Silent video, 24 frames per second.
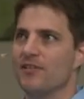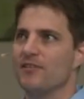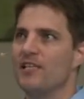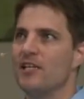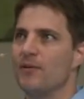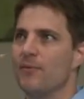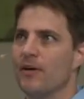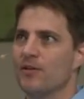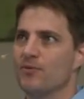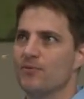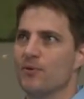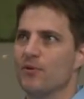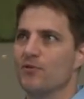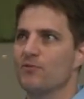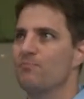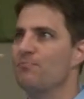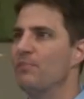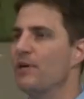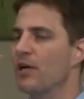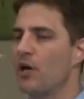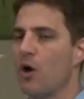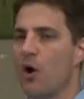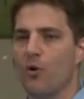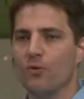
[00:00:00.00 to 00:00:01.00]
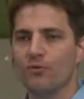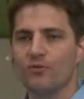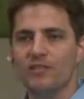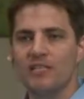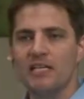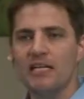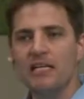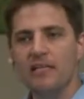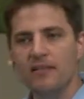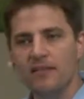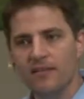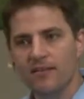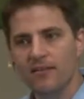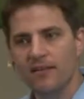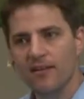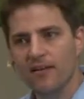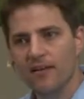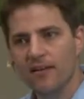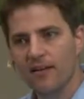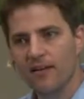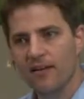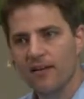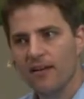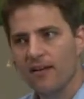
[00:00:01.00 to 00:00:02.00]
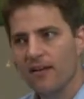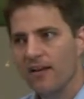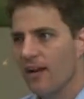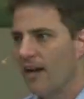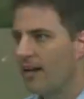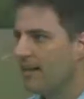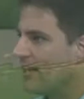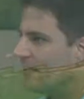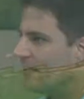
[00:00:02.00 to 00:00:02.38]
the T-Rex with those big old teeth. And